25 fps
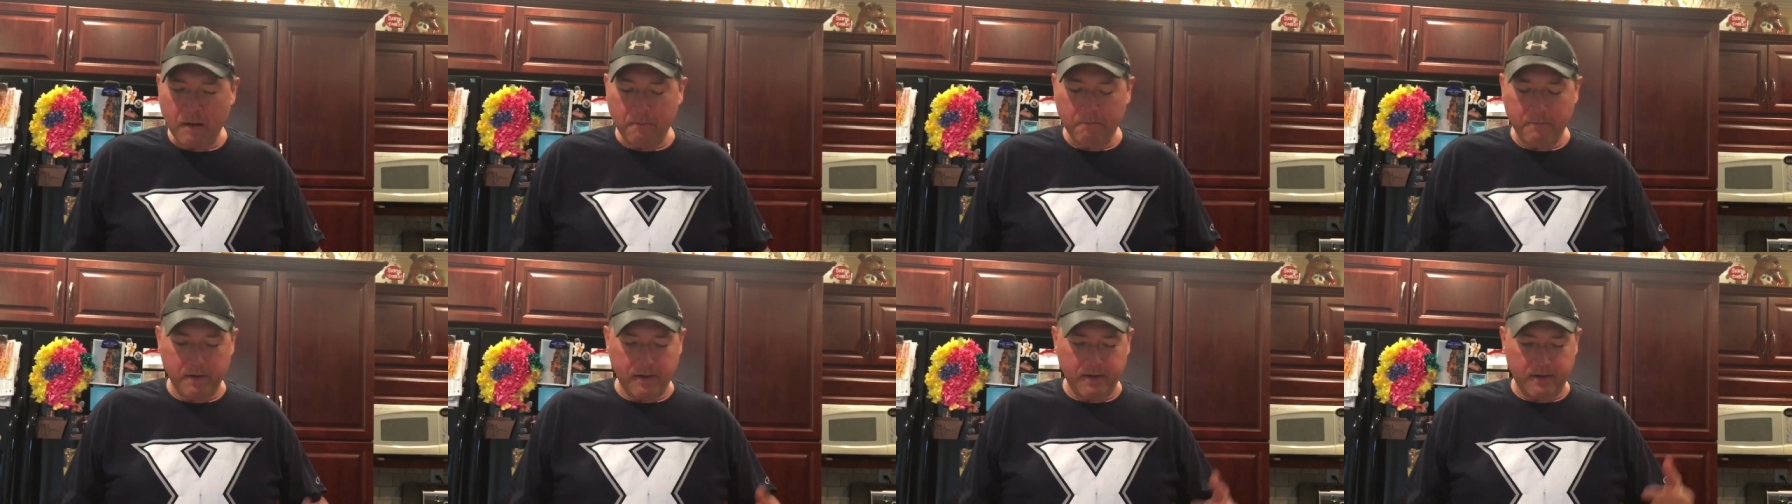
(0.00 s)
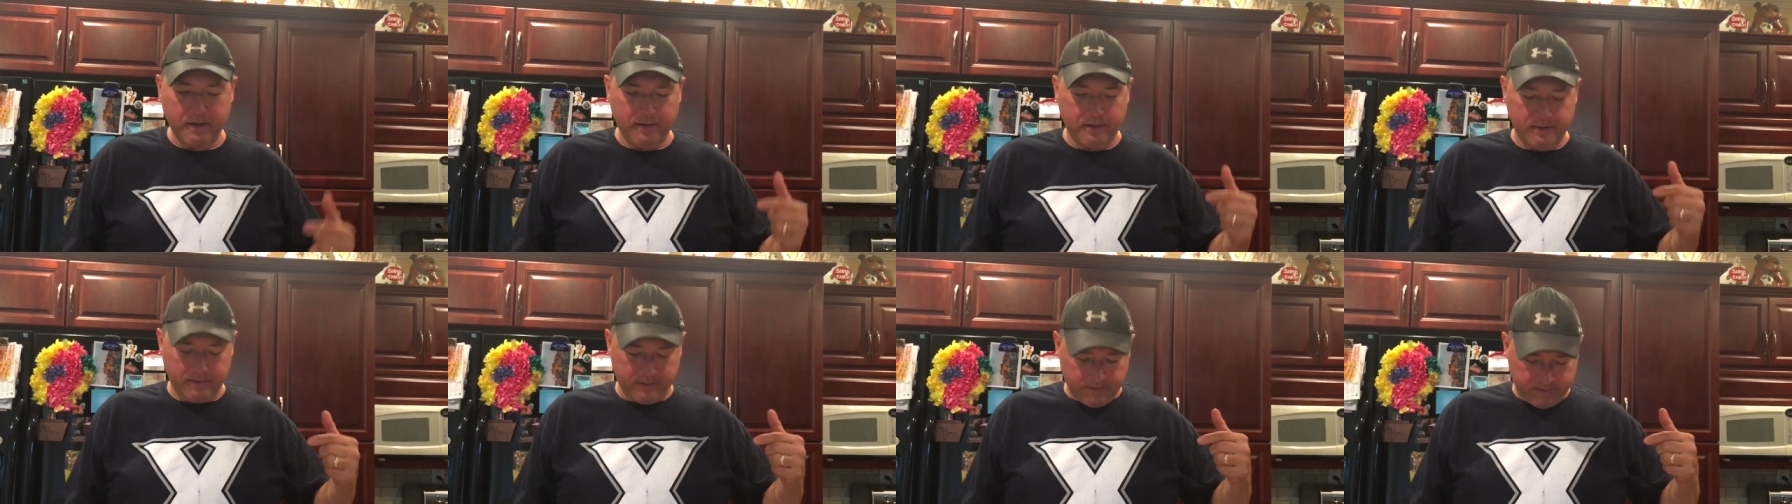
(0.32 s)
But
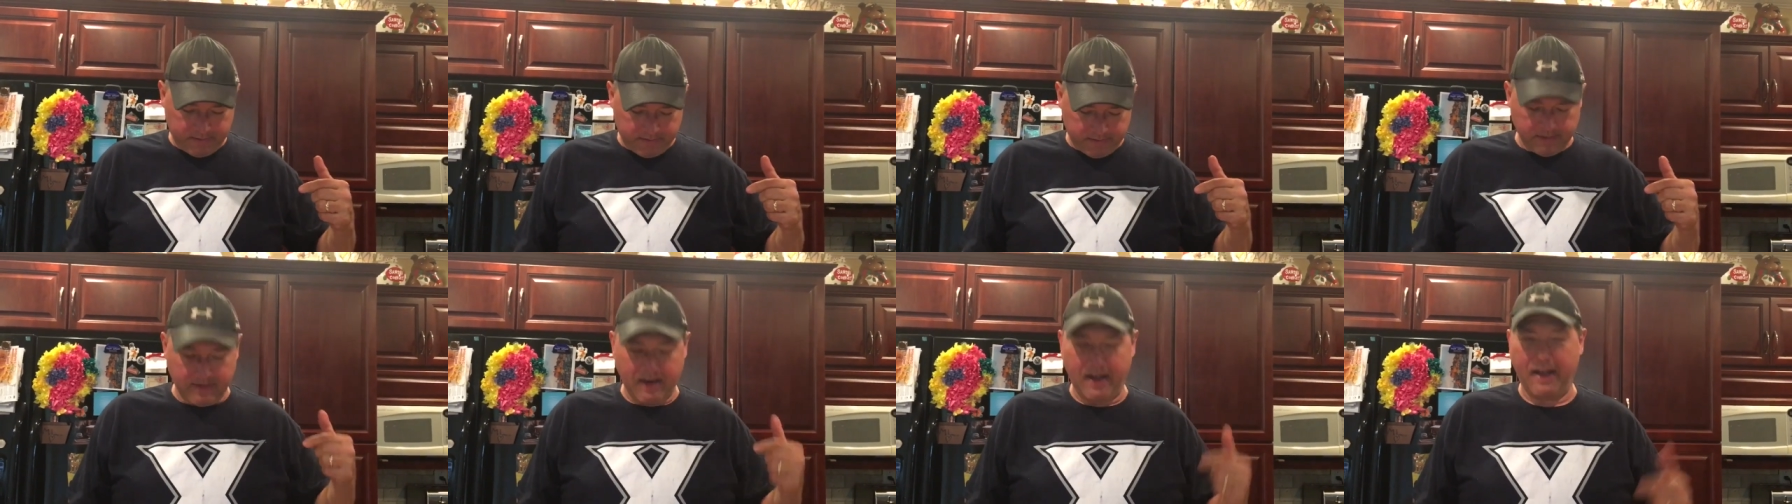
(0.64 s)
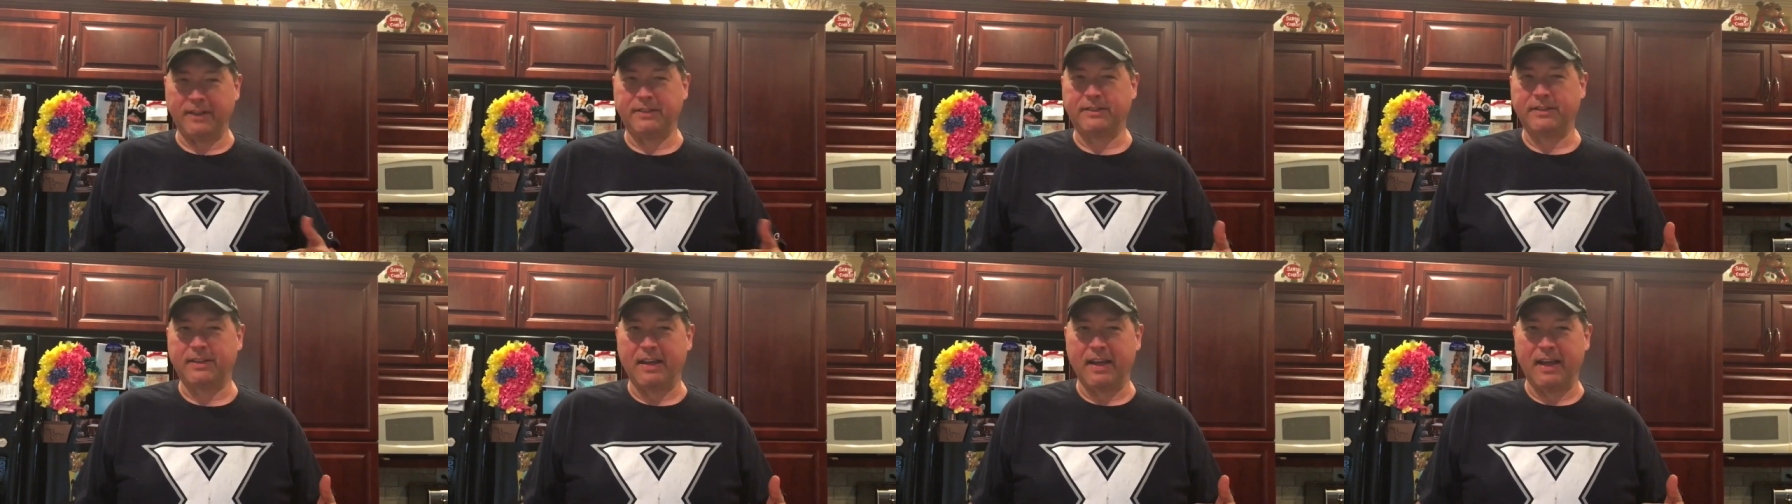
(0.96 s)
in
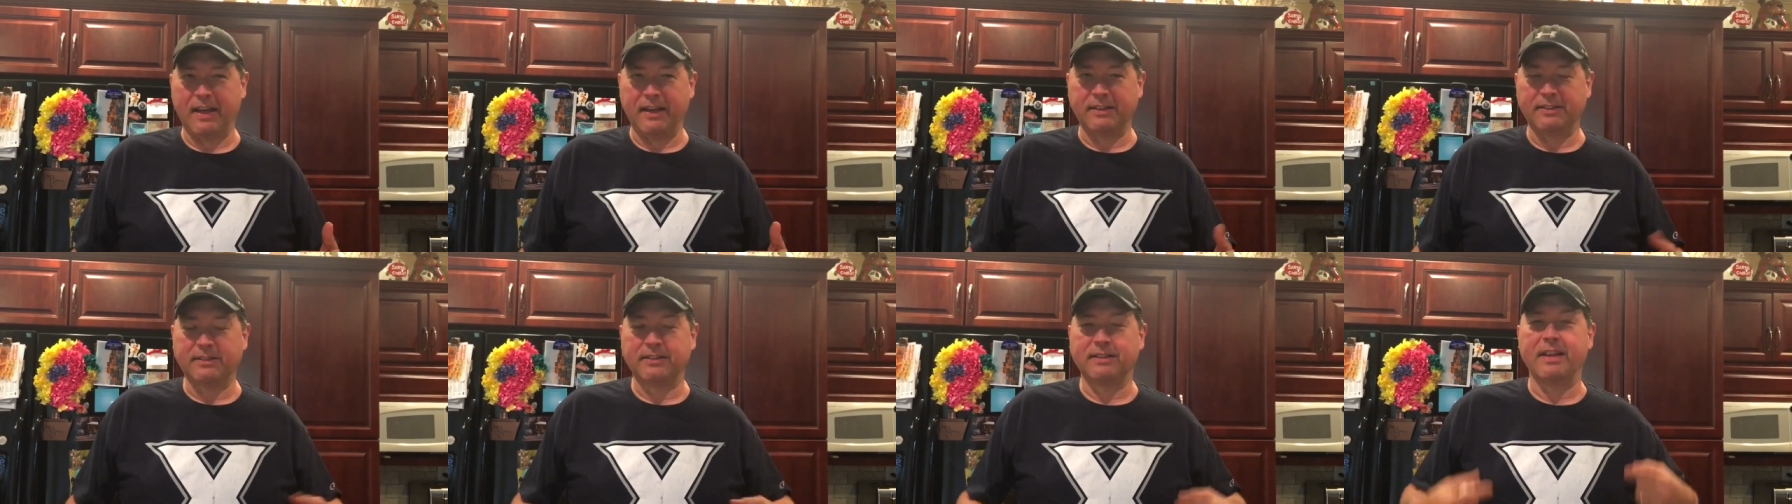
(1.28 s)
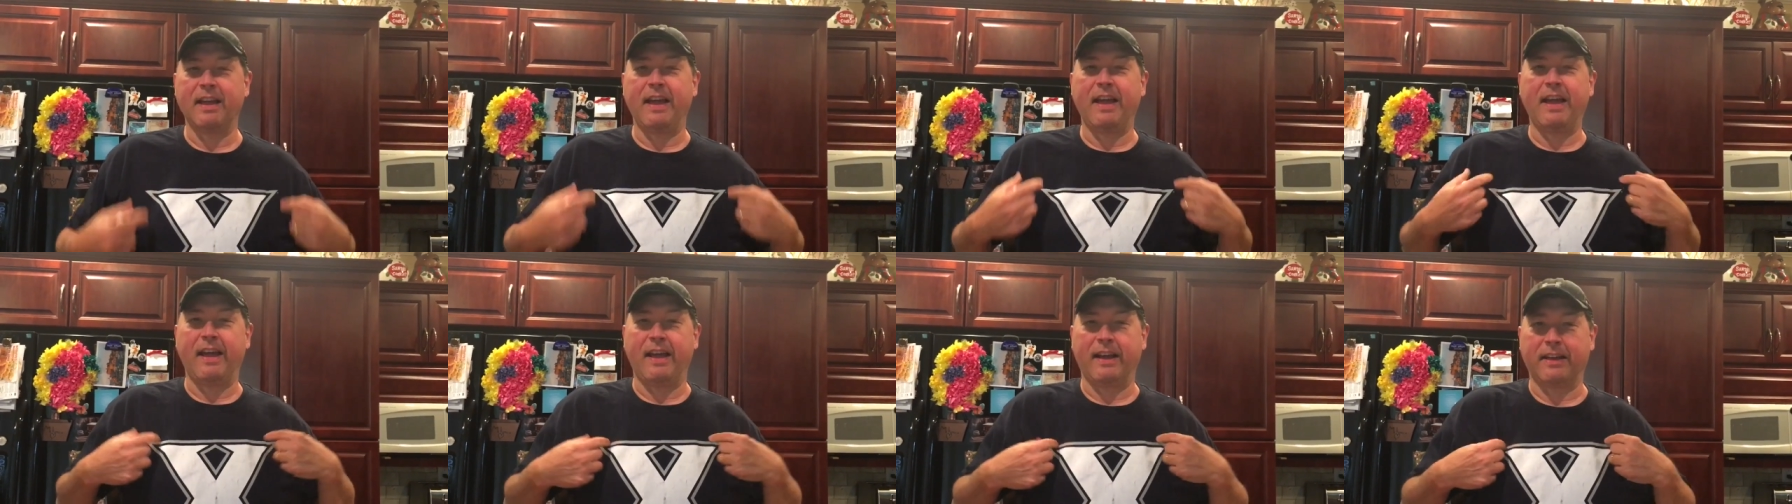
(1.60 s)
tonight's case,
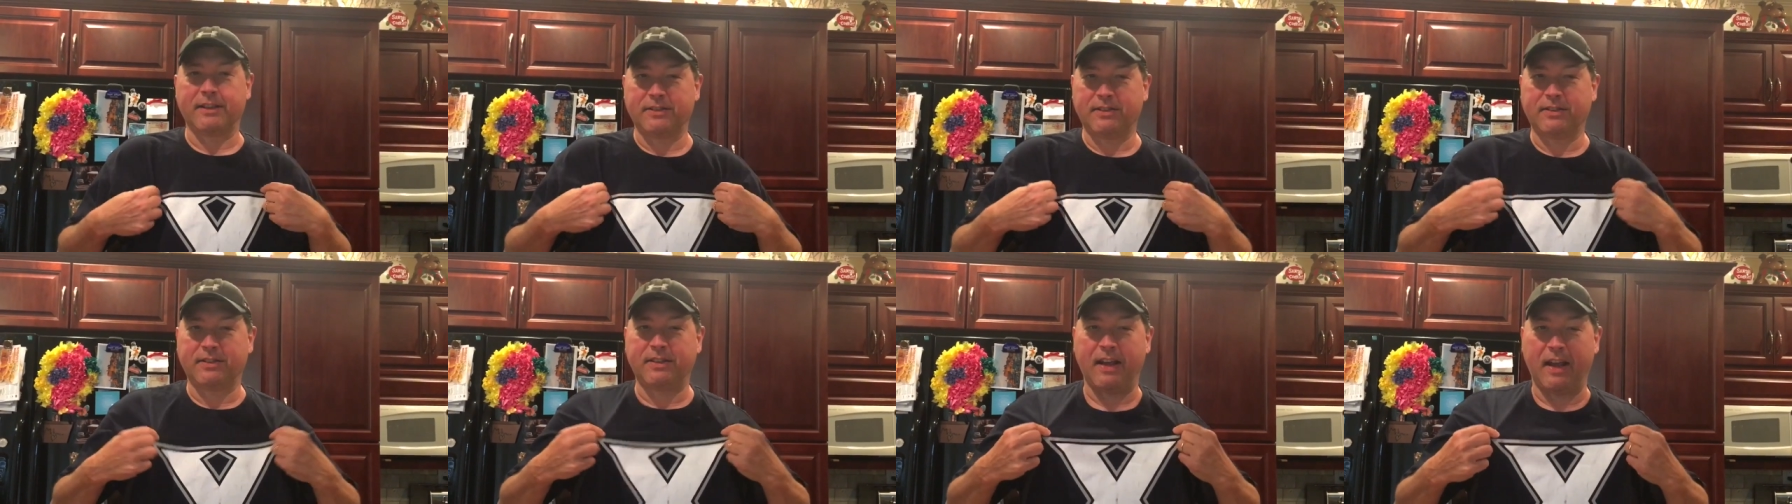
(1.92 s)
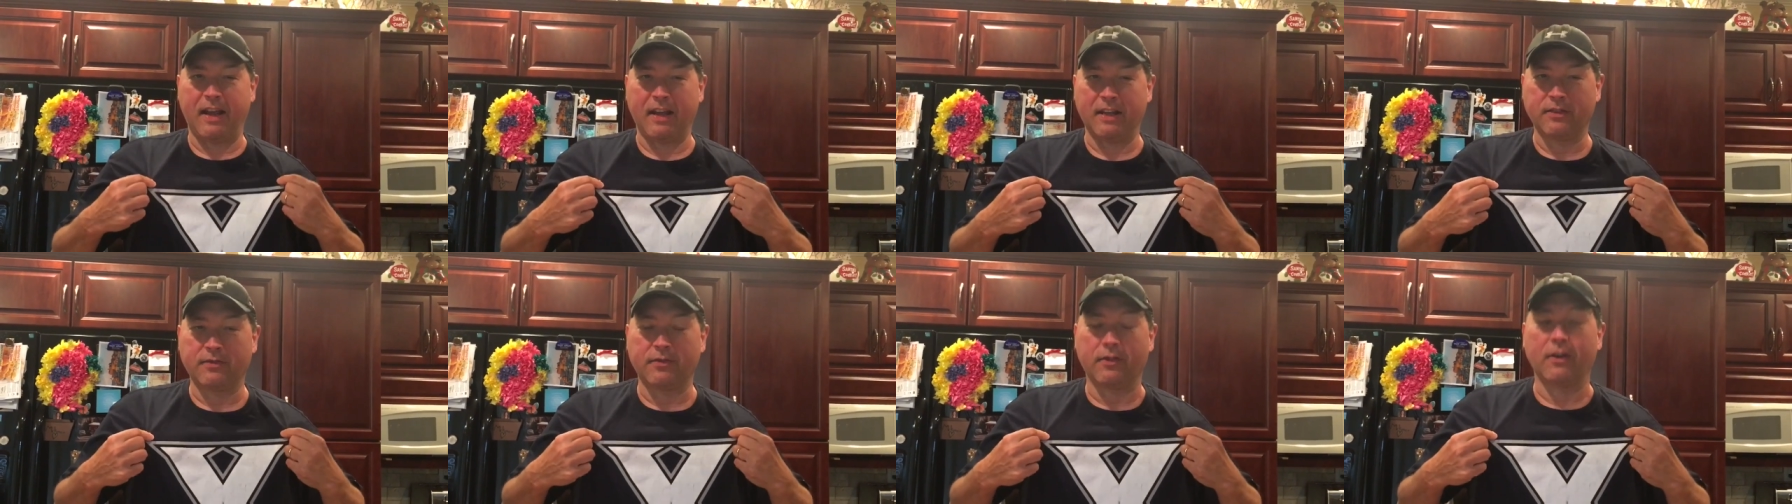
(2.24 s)
the X
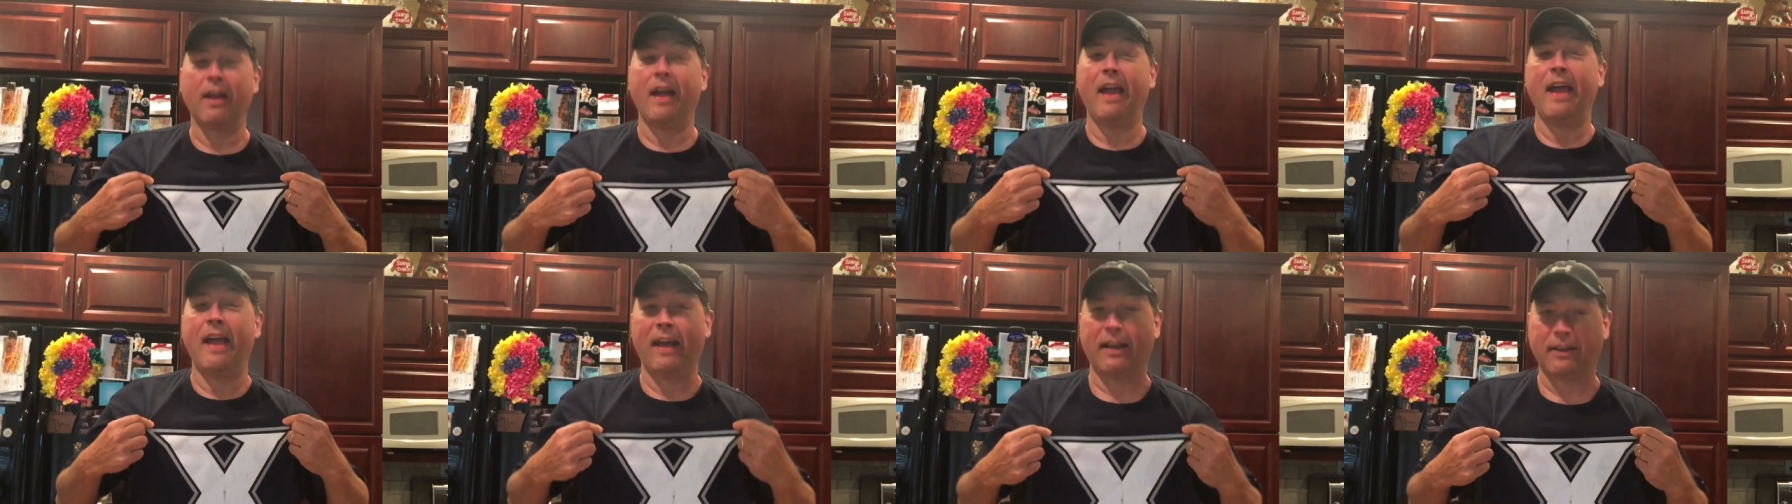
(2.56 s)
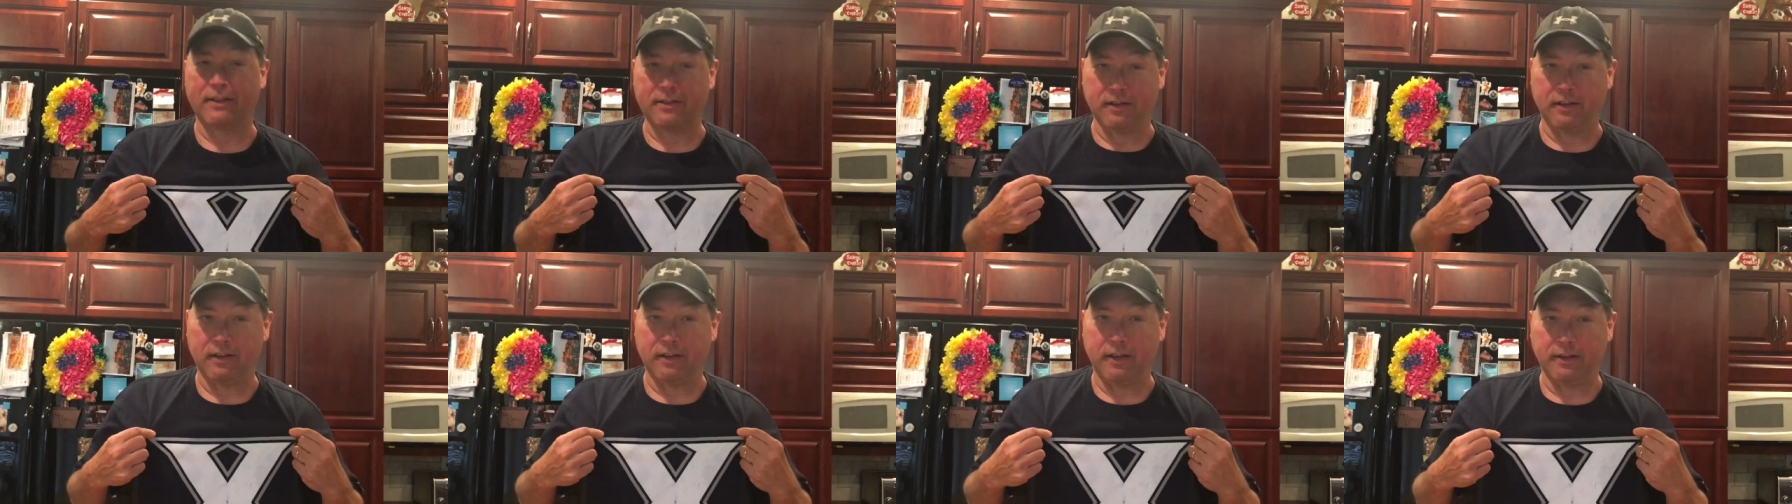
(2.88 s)
stands for
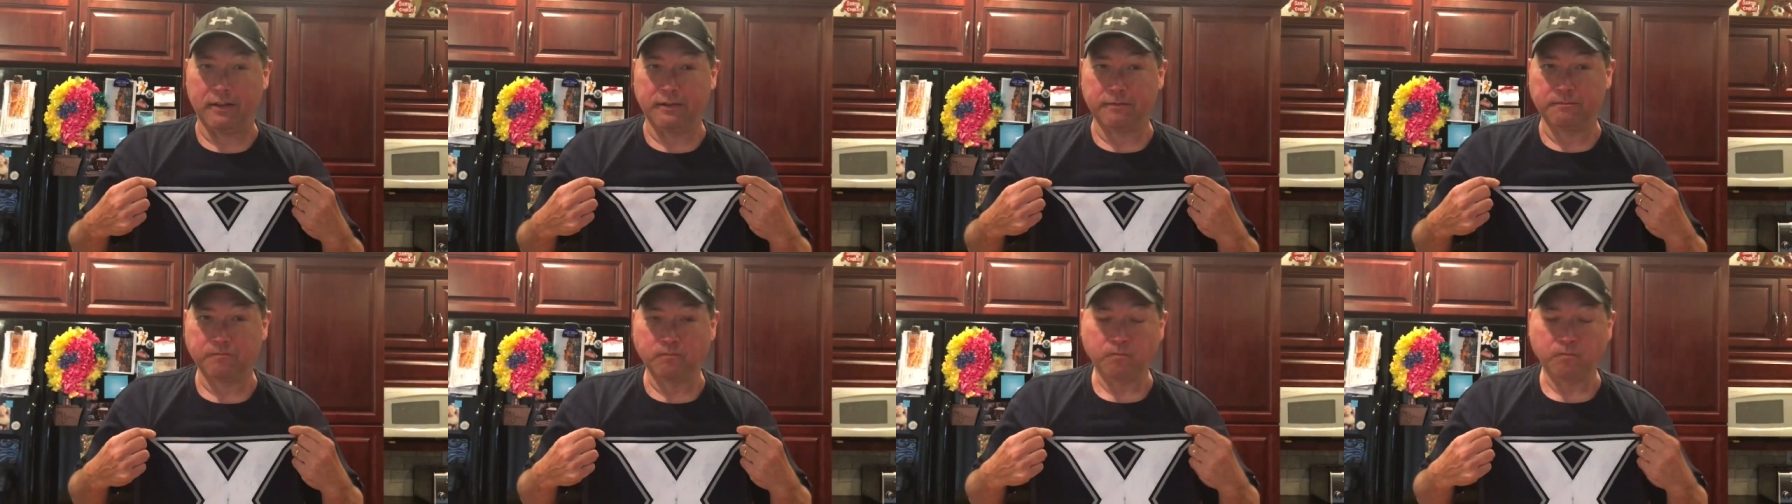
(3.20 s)
excellent.